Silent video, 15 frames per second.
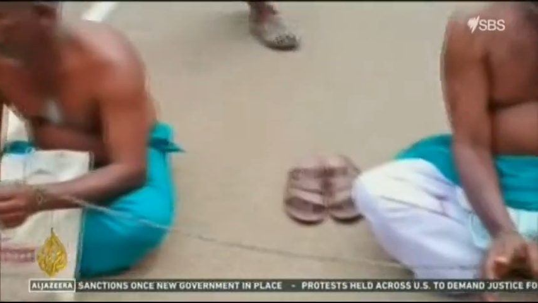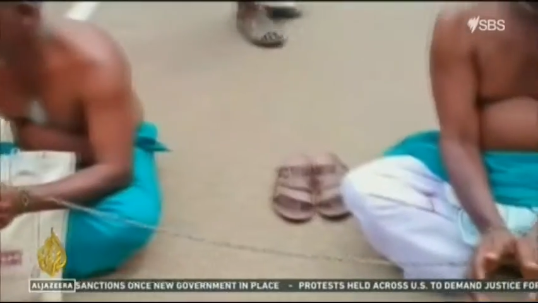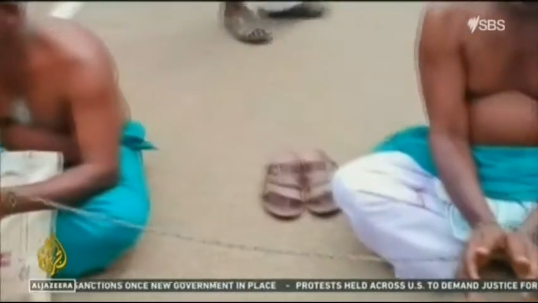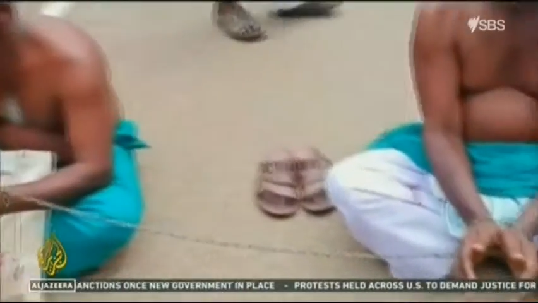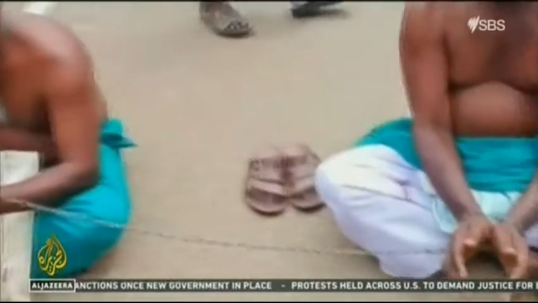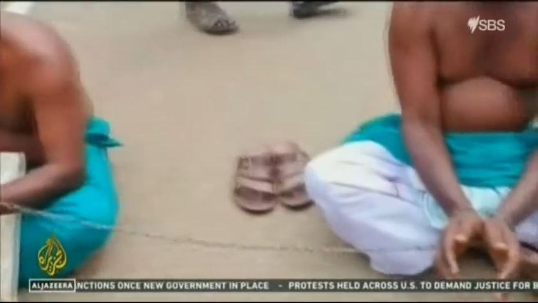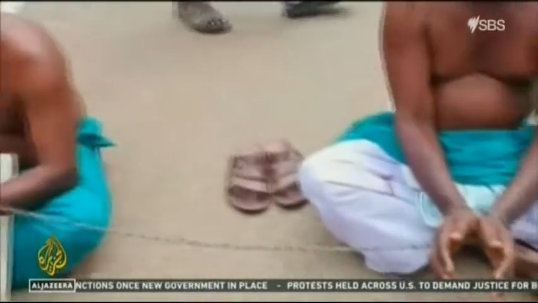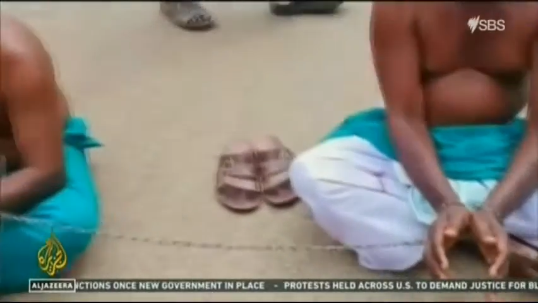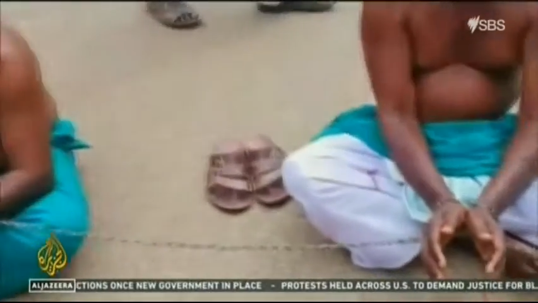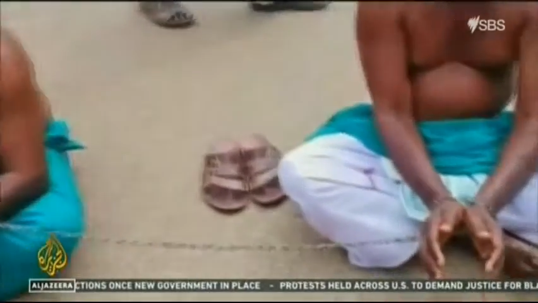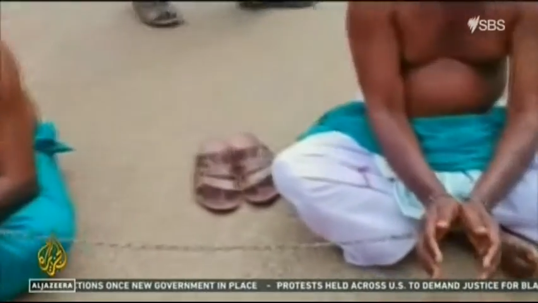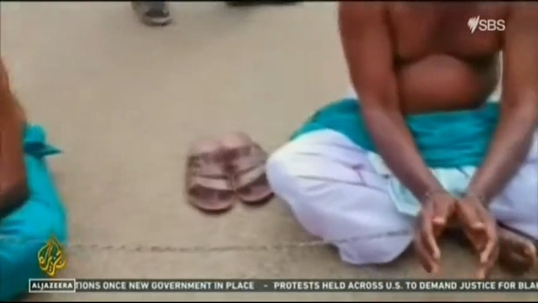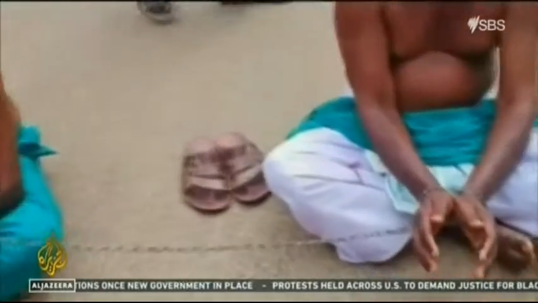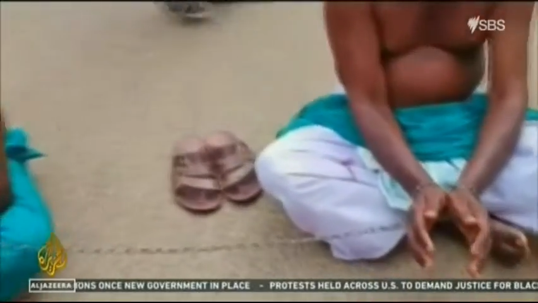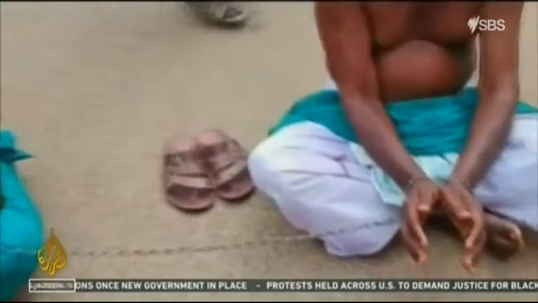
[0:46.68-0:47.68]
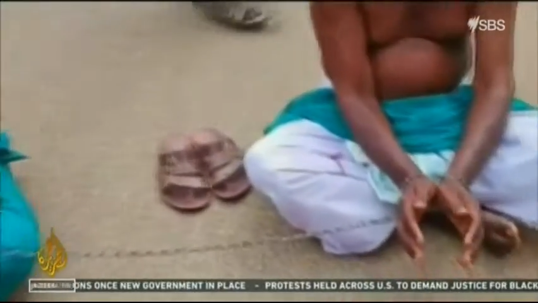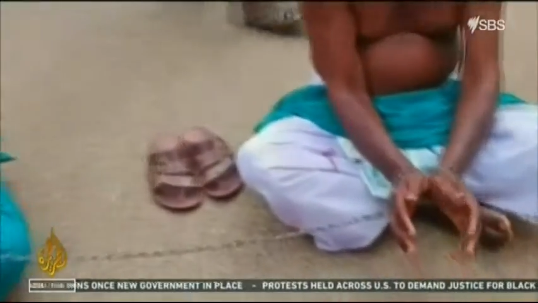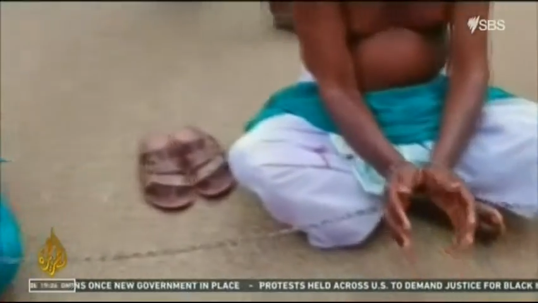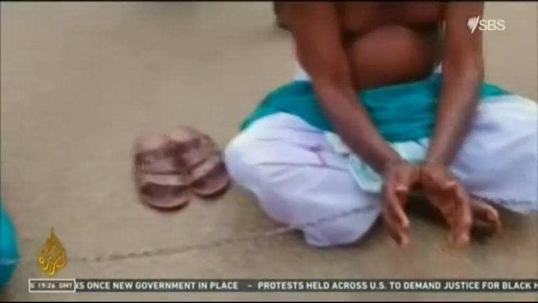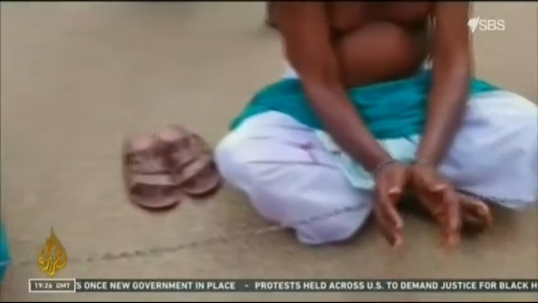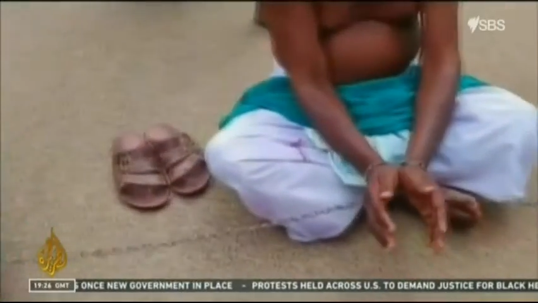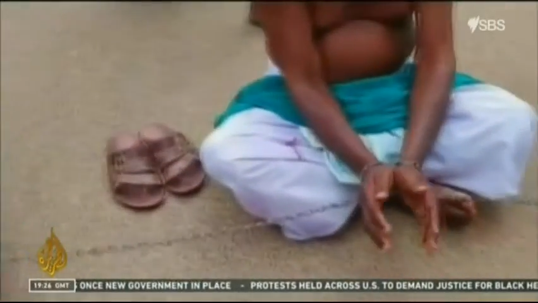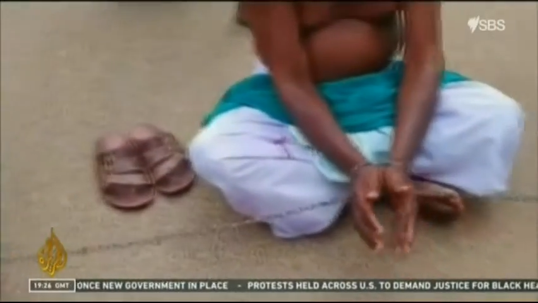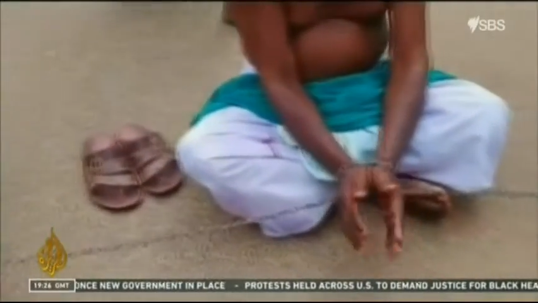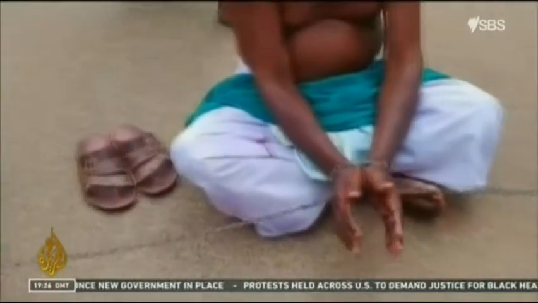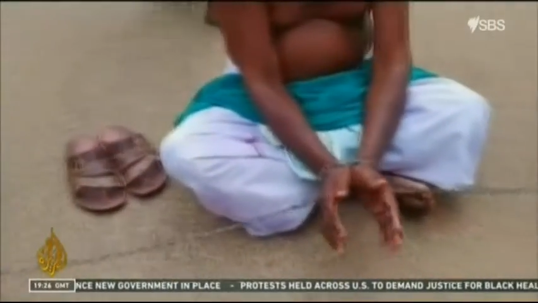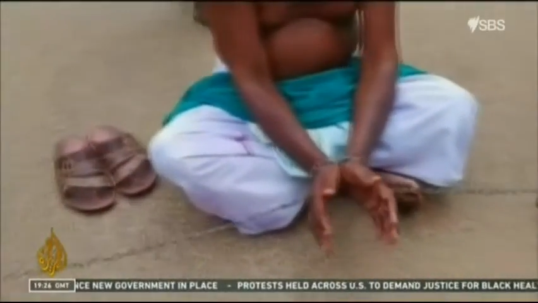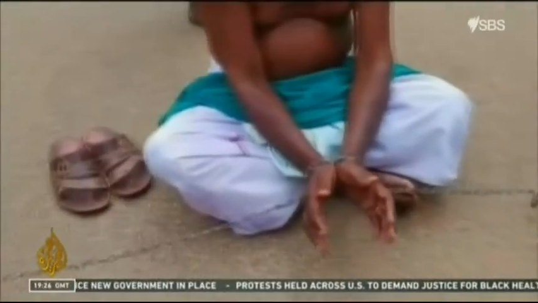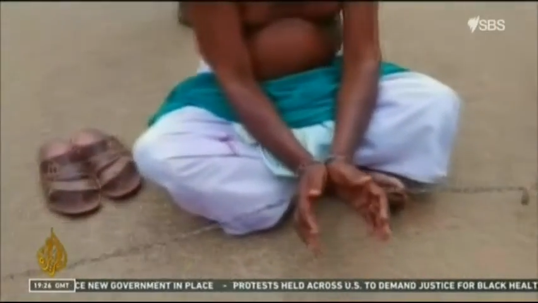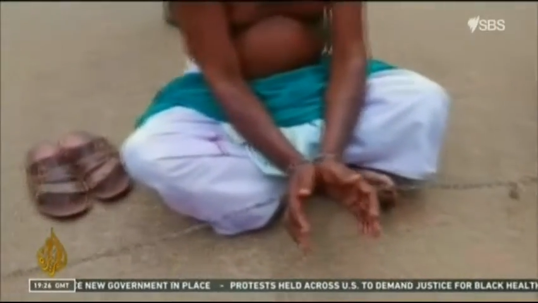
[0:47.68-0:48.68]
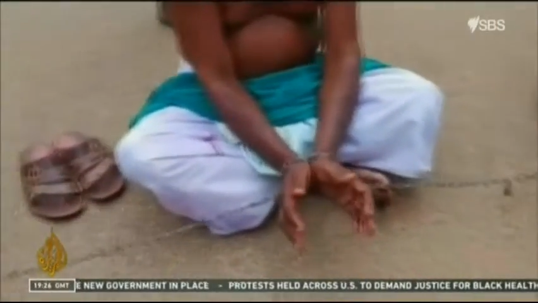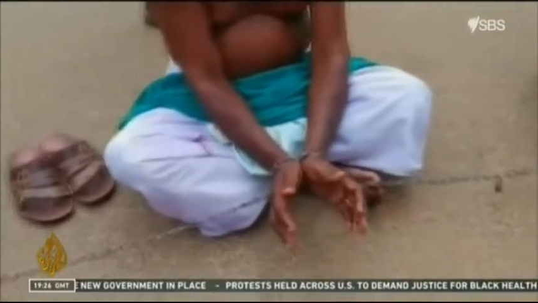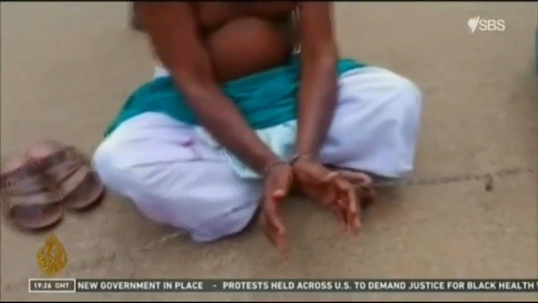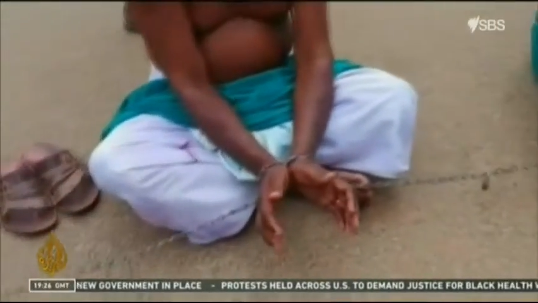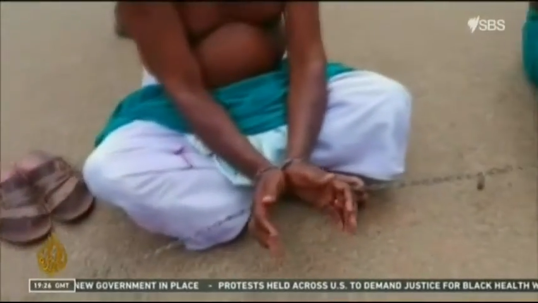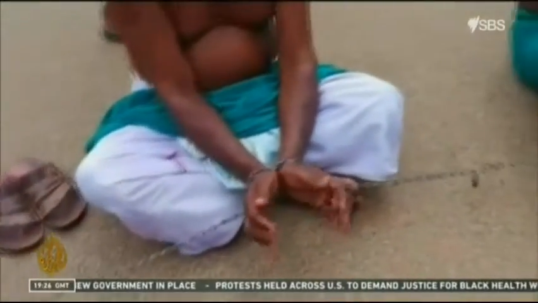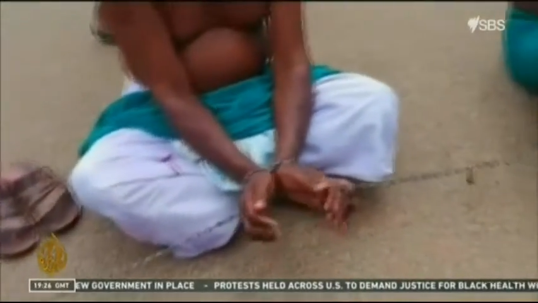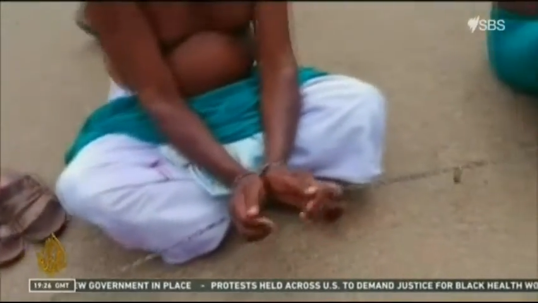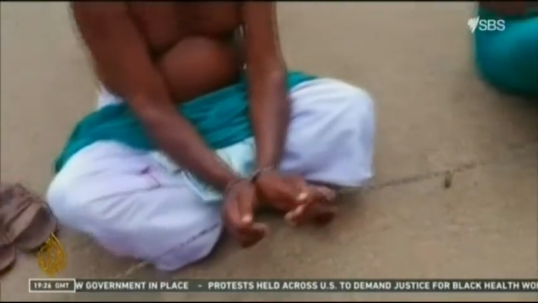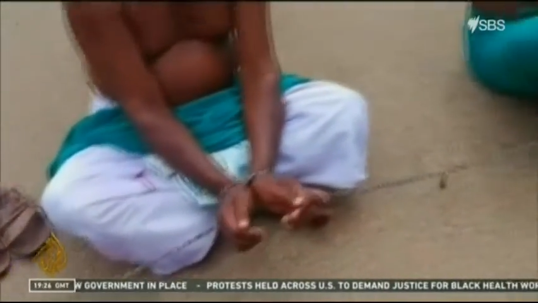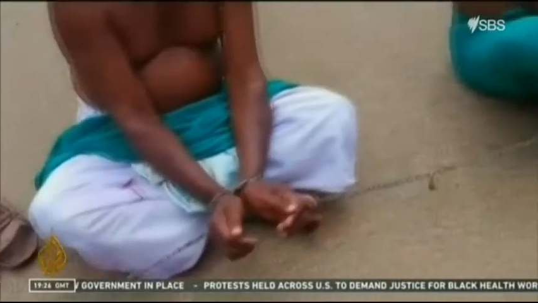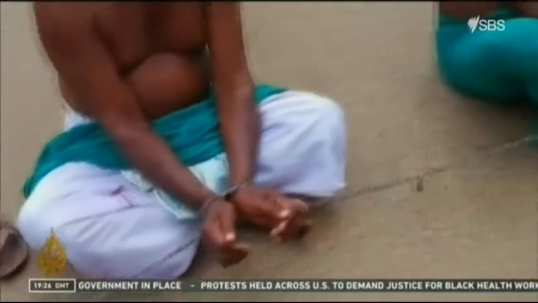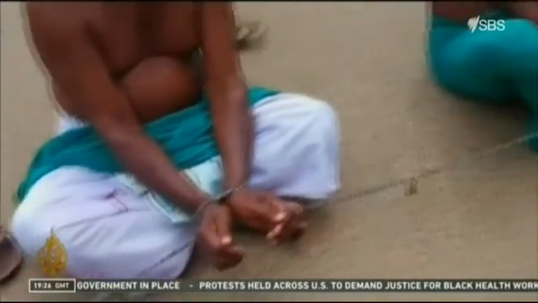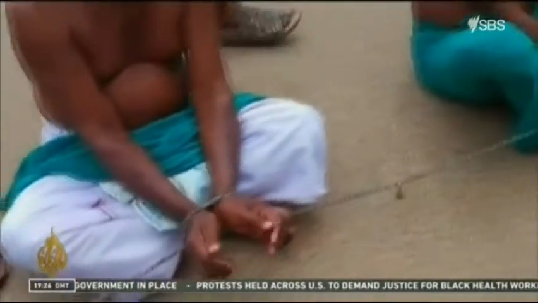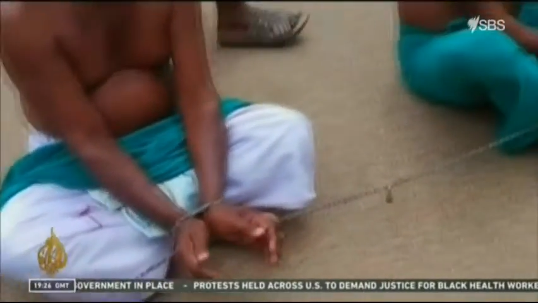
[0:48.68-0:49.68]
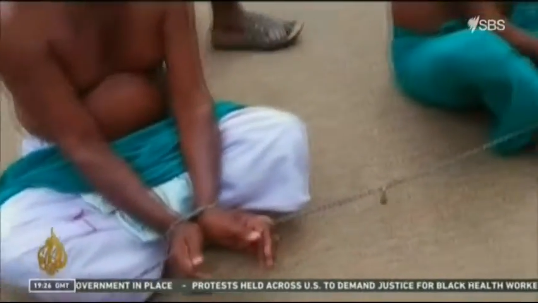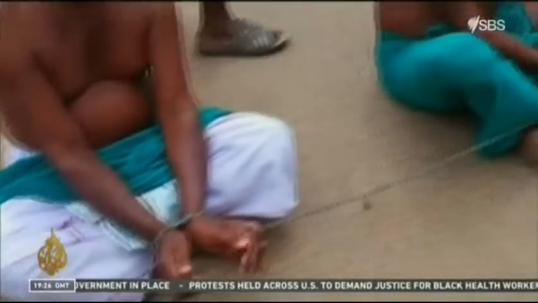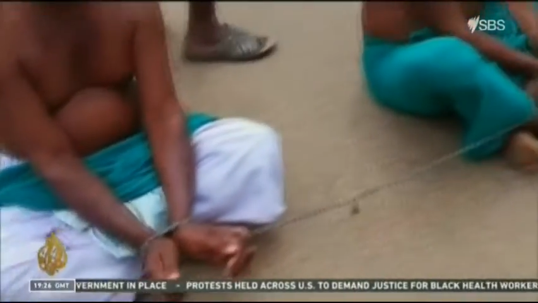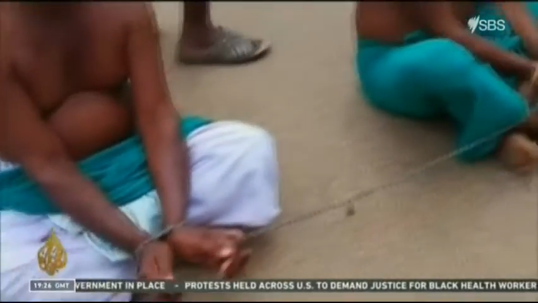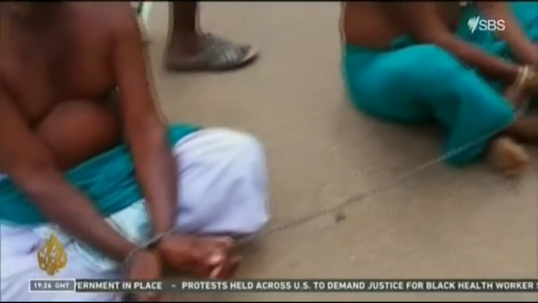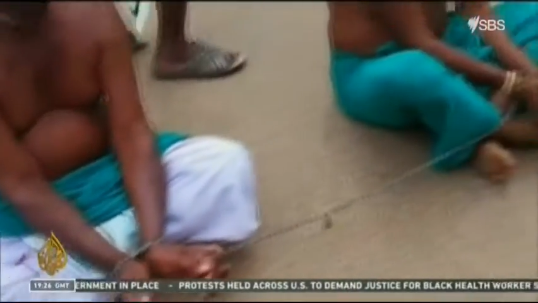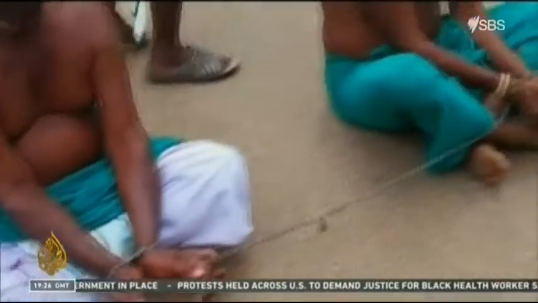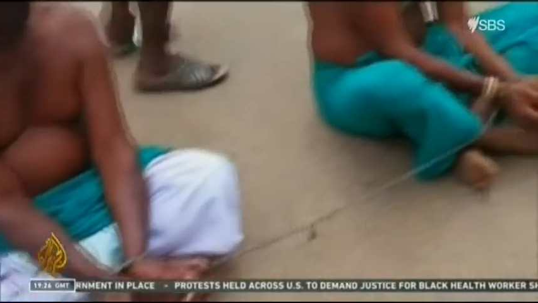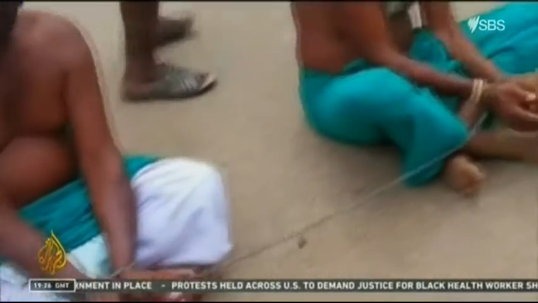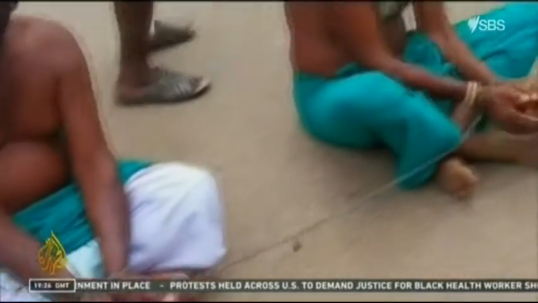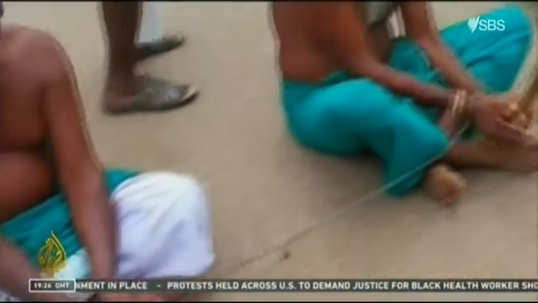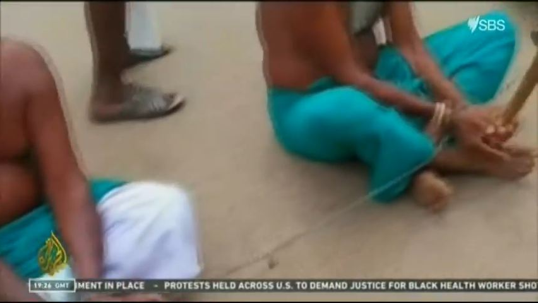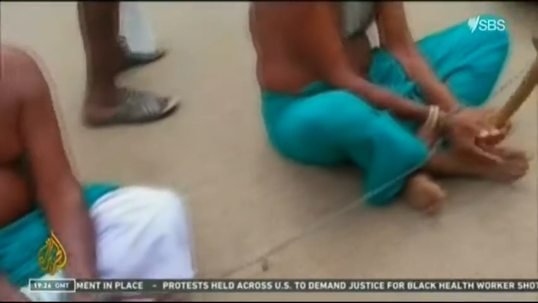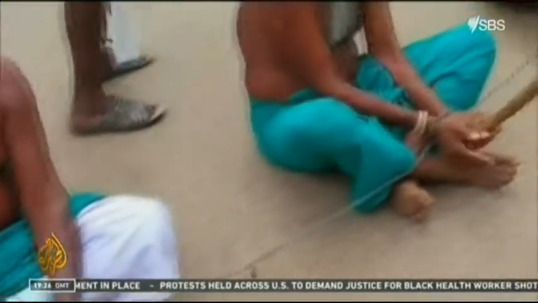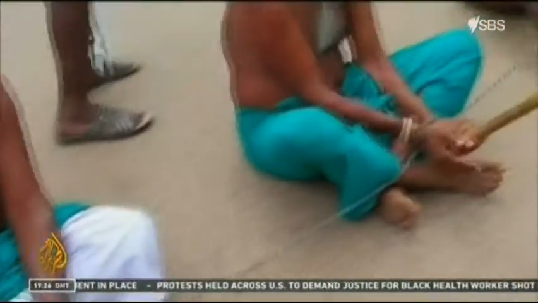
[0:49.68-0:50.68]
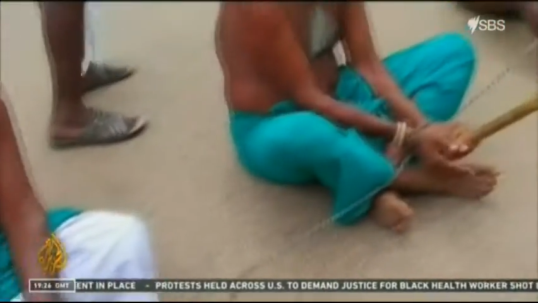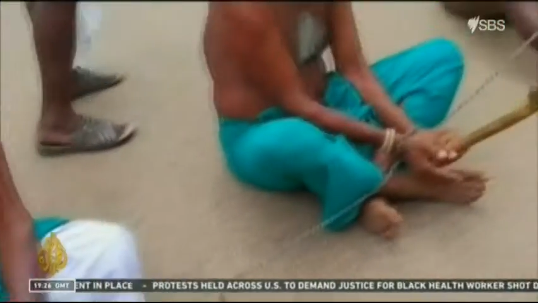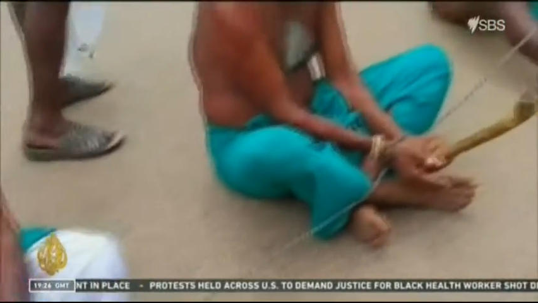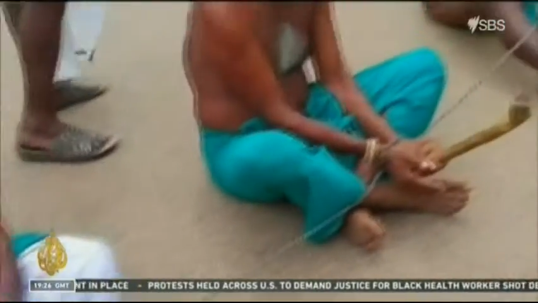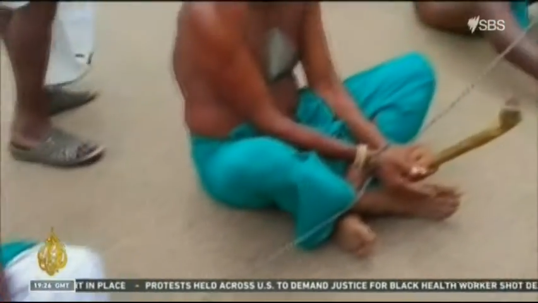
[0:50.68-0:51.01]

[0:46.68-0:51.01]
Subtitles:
[unreadable: no face in view]